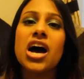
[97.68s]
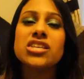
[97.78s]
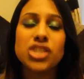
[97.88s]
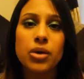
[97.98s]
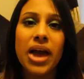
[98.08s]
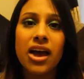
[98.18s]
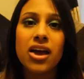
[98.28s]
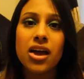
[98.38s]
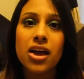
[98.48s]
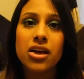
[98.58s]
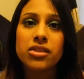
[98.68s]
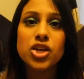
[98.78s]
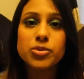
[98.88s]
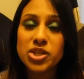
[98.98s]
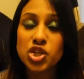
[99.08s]
So, yeah,
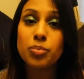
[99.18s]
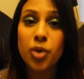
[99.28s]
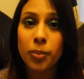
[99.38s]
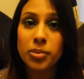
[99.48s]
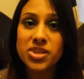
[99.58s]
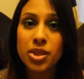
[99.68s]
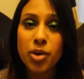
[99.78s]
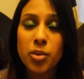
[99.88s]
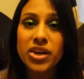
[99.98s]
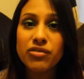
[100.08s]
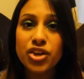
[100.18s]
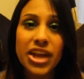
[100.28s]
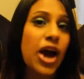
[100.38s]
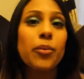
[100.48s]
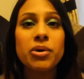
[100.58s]
those are my 2 problems at the moment. If you
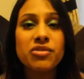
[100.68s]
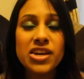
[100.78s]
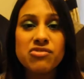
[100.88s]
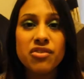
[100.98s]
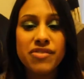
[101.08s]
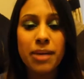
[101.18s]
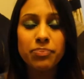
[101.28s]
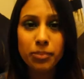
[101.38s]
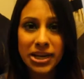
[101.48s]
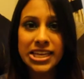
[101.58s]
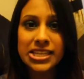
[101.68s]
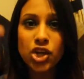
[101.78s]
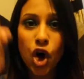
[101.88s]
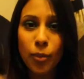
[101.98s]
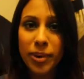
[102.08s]
can help me with either of them, please
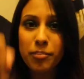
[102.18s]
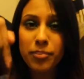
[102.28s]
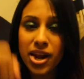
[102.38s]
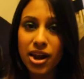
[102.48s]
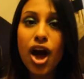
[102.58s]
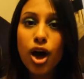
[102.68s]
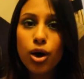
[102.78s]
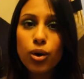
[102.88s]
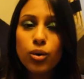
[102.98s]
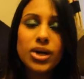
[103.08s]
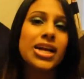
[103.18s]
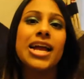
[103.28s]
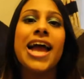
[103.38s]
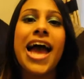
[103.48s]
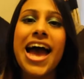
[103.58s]
comment below.
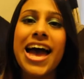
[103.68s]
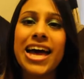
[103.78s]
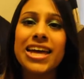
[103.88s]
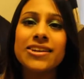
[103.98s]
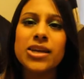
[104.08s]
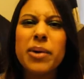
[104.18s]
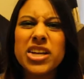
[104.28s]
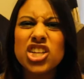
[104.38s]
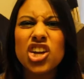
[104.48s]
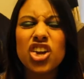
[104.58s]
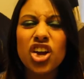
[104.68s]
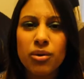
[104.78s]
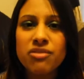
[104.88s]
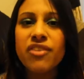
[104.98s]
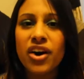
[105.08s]
And I'm actually going to go
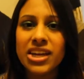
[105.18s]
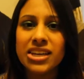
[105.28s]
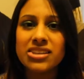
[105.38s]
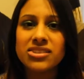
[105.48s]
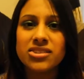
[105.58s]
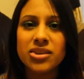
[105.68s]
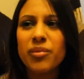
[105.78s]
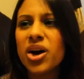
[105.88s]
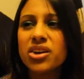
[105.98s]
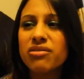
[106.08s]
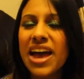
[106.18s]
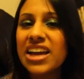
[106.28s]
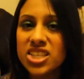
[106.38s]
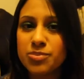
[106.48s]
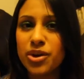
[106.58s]
and find some kind of
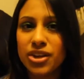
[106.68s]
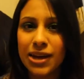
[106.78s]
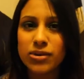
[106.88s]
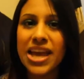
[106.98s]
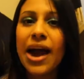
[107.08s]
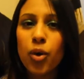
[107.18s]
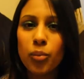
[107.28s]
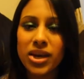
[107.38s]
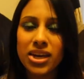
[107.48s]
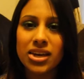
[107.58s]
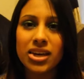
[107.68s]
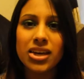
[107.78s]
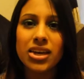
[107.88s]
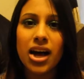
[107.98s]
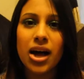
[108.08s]
expert now to help me.
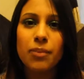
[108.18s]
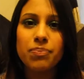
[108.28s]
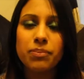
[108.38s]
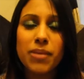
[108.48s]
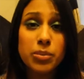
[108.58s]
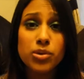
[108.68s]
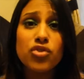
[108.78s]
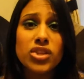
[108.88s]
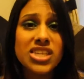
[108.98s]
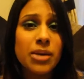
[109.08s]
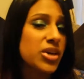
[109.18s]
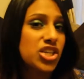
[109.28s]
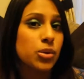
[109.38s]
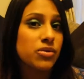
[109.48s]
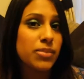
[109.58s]
Maybe you've got the same
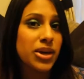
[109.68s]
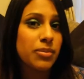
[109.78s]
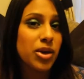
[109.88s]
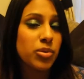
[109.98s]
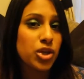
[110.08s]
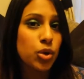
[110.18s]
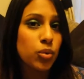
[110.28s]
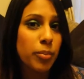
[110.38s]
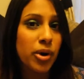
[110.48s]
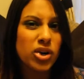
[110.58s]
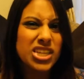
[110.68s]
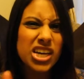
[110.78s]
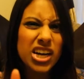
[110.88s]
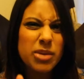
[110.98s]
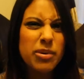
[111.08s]
issue with me. Maybe you want to put on a
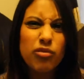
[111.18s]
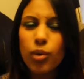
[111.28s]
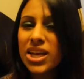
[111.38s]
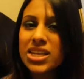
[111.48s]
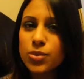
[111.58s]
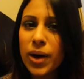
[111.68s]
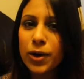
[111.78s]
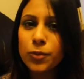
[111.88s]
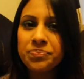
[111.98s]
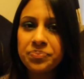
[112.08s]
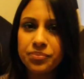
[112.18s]
tiny bit of weight as well.